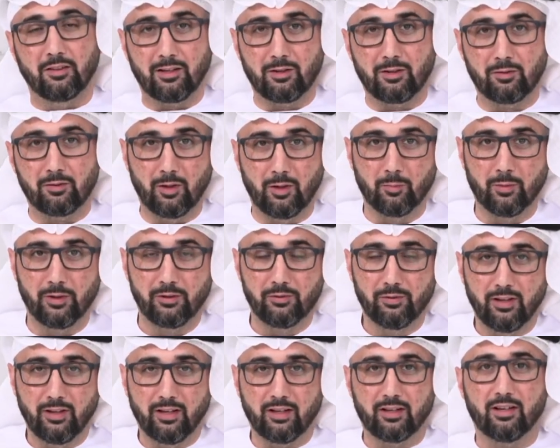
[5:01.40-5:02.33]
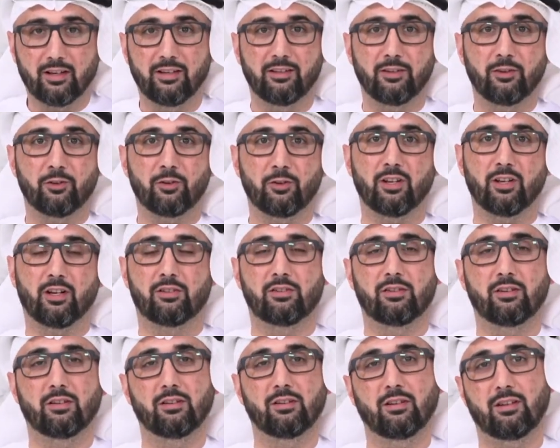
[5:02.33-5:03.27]
Thank you very much for that kind
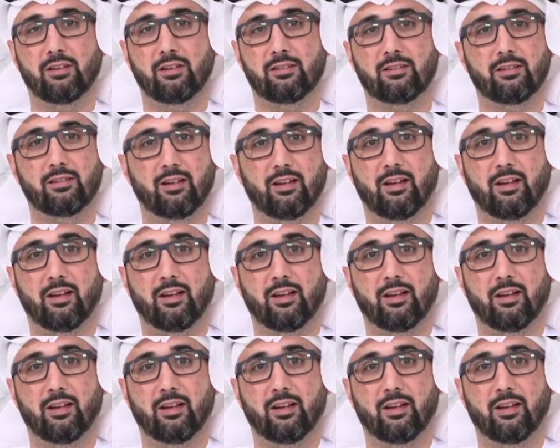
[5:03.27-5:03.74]
introduction. It's